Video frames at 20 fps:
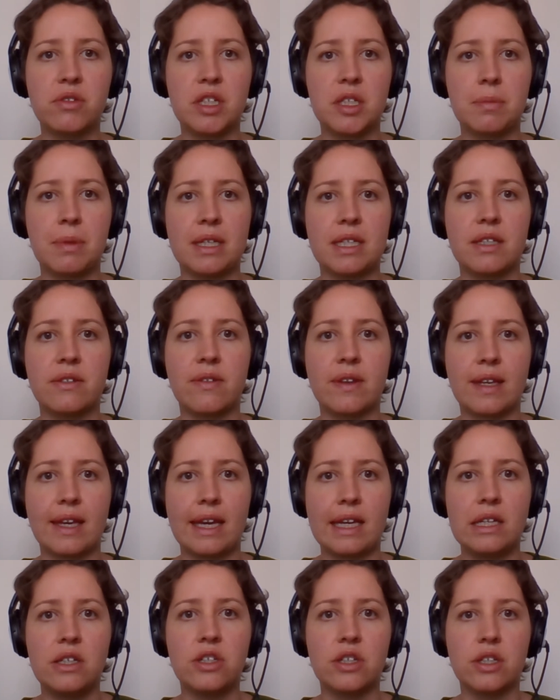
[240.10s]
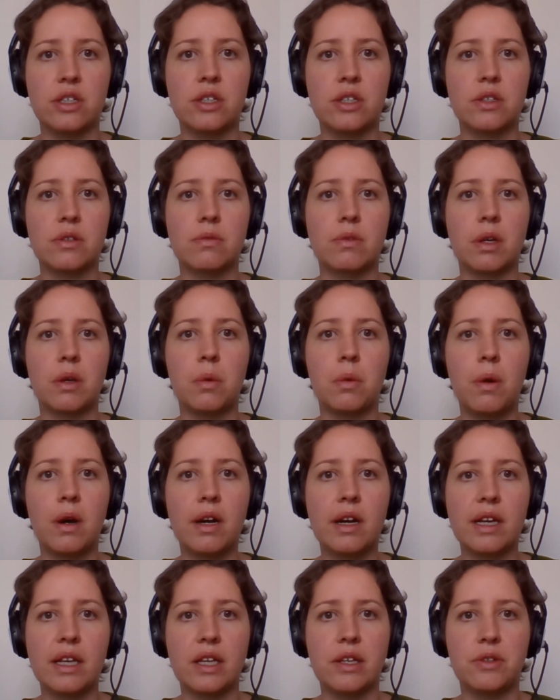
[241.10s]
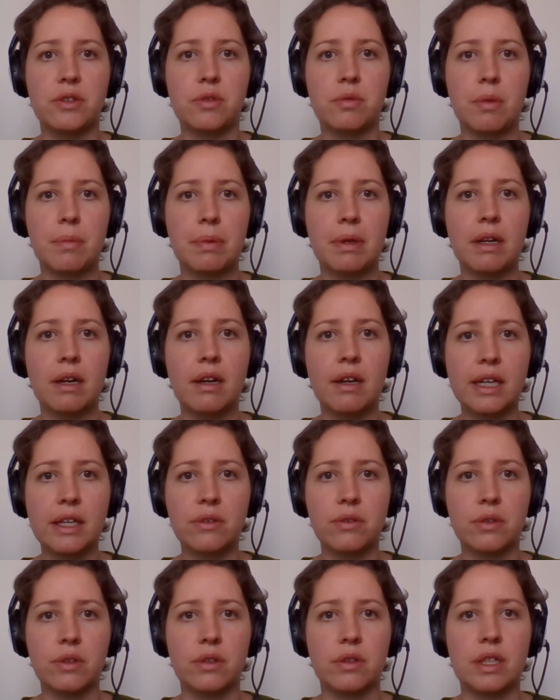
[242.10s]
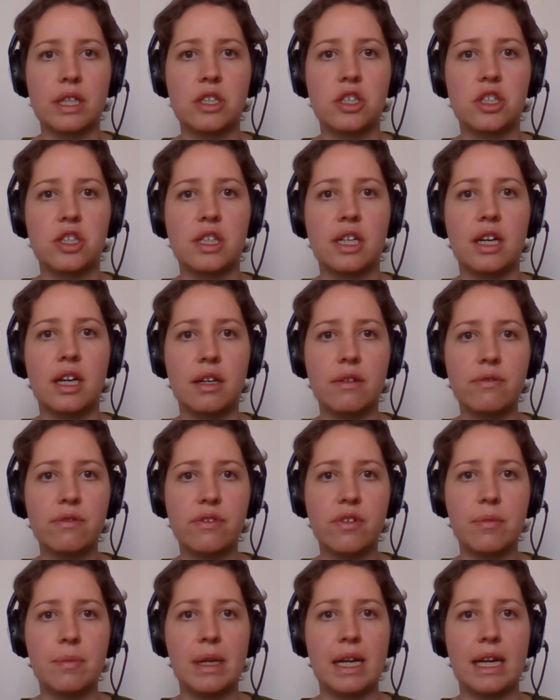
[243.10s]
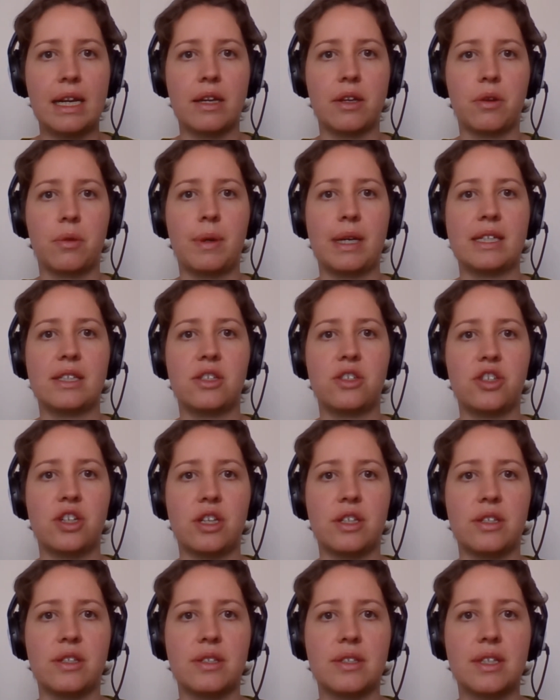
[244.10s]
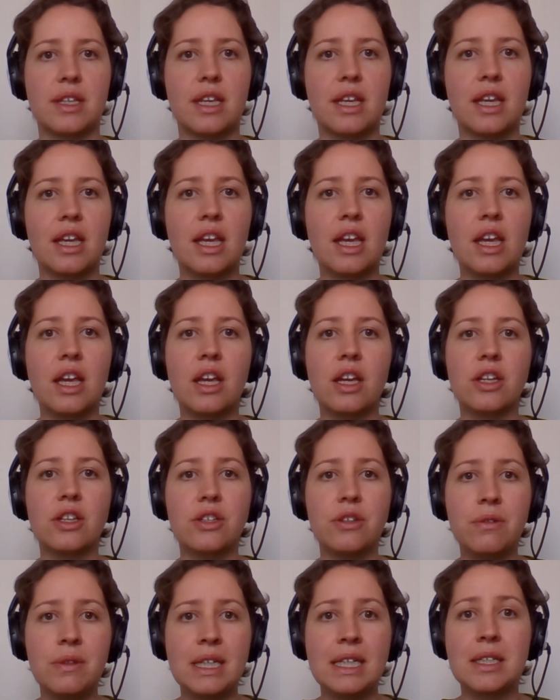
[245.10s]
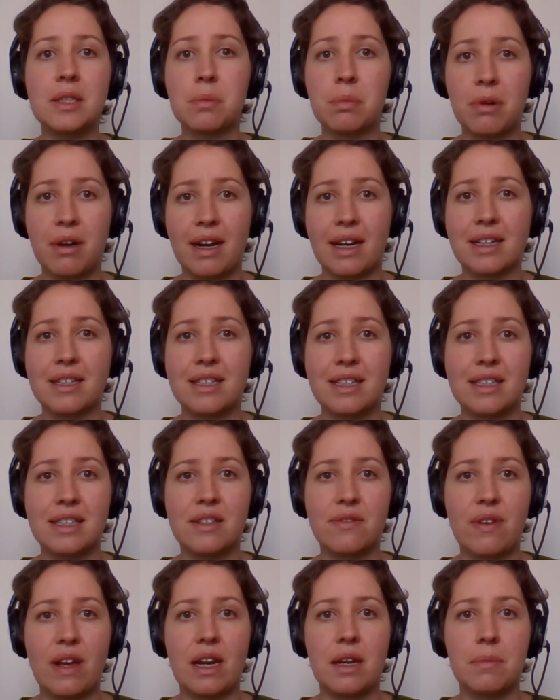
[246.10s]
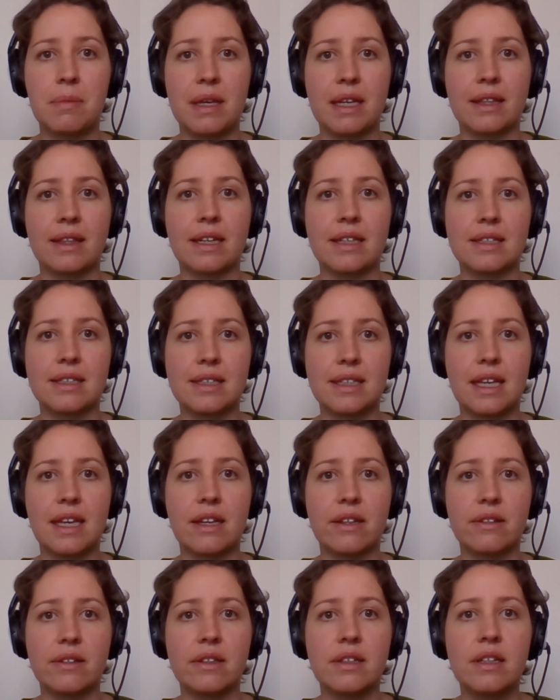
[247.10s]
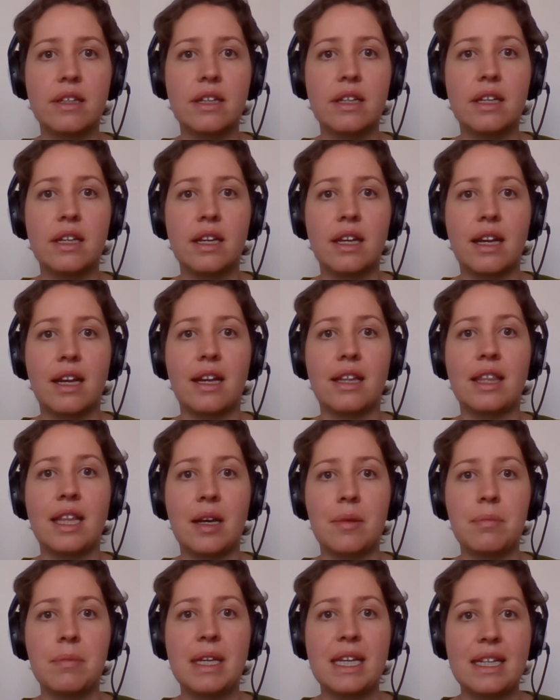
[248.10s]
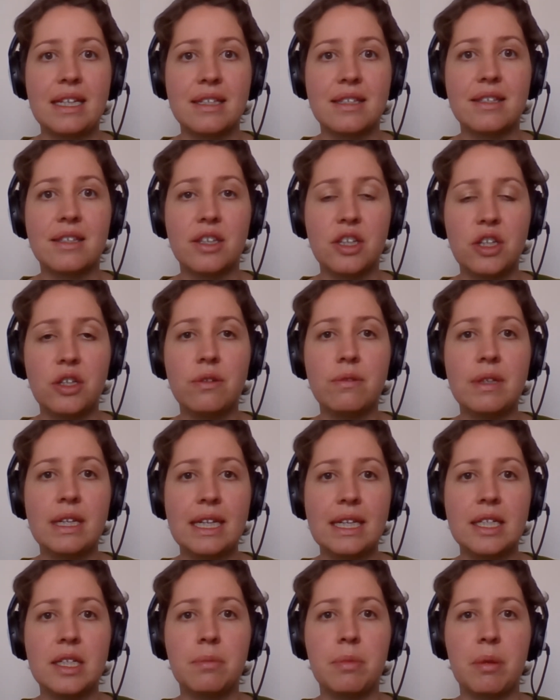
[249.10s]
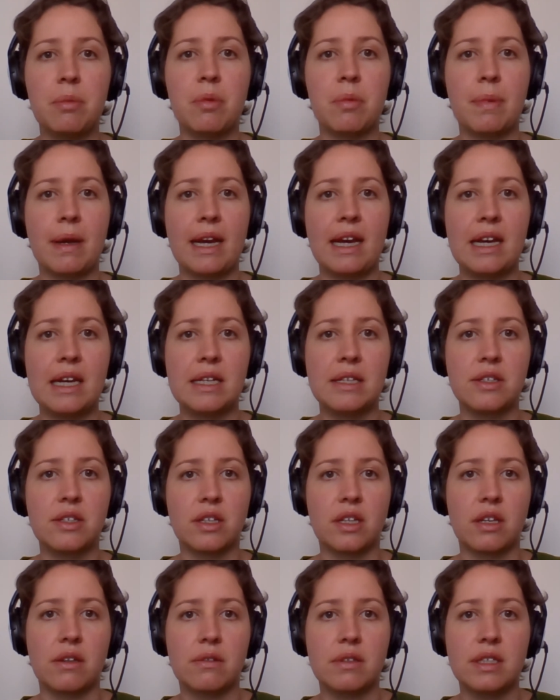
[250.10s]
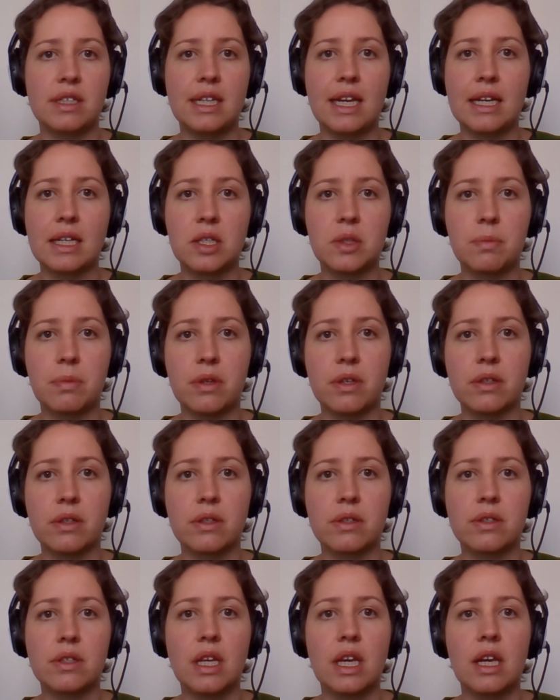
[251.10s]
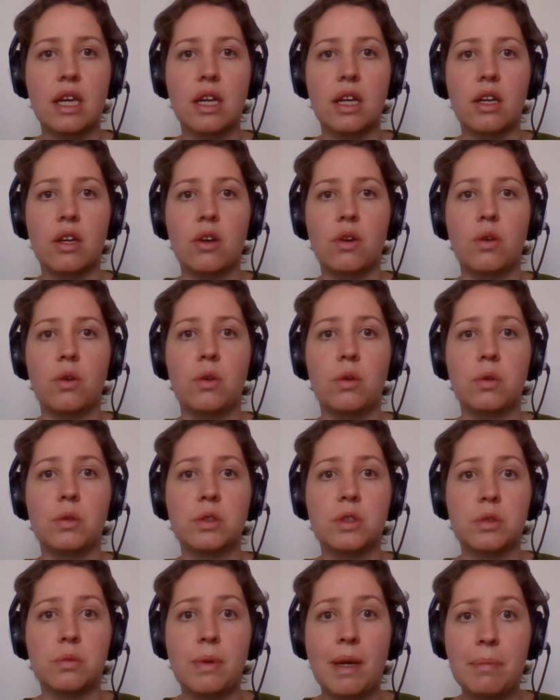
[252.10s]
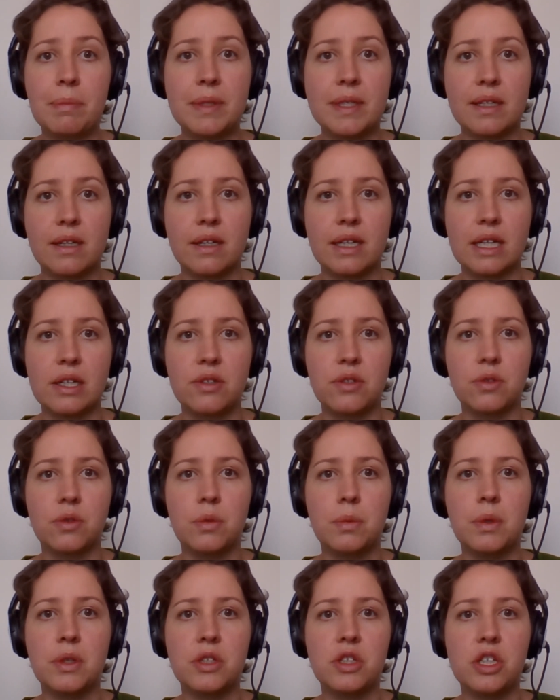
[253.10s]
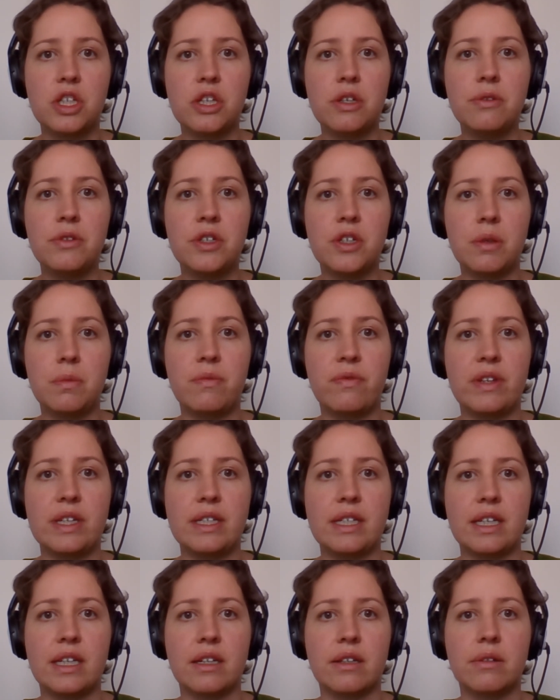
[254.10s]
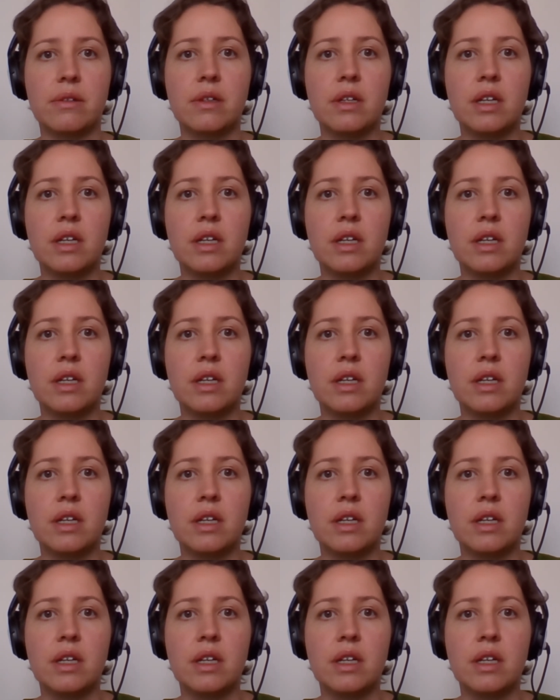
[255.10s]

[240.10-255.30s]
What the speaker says: specifications require you to apply your knowledge to unfamiliar questions. You need to practice developing that skill, and that means that you need to be prepared to go to textbooks or to websites or watch a YouTube video